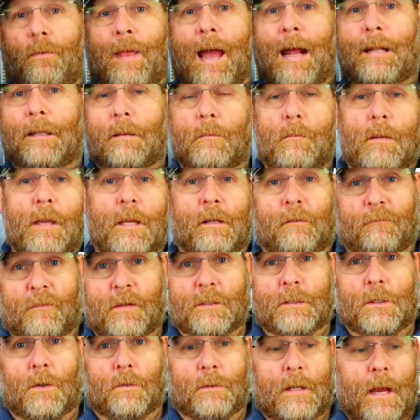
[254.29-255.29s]
that to me is
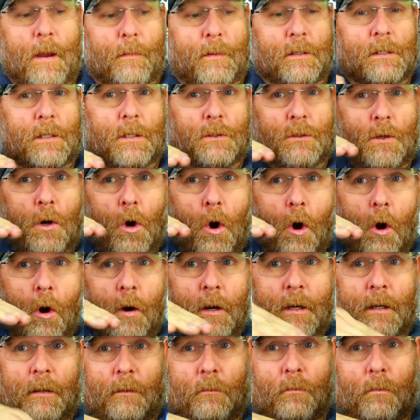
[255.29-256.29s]
physical damage because your
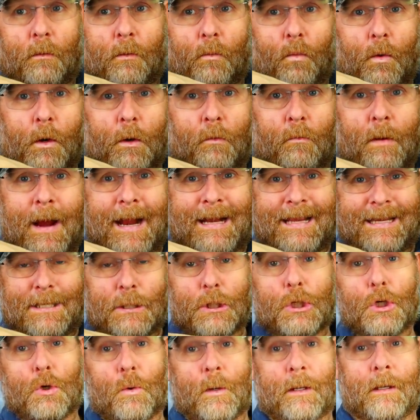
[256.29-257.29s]
car can run right
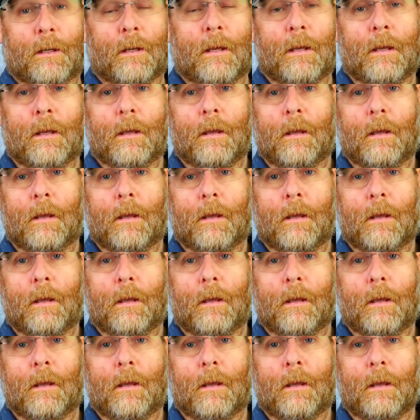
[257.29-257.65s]
into it